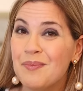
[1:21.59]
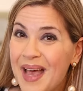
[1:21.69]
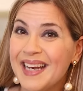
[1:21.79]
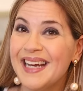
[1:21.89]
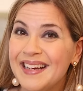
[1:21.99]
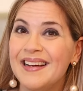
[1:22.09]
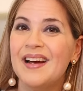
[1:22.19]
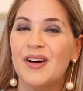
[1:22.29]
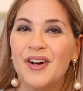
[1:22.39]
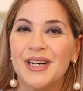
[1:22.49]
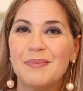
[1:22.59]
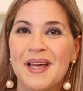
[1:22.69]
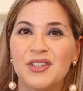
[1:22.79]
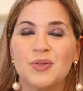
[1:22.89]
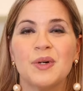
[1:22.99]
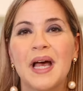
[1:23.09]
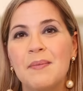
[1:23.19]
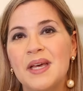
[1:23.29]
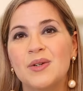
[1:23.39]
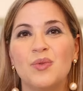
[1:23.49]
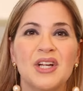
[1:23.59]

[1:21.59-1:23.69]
many of our competitors will come in,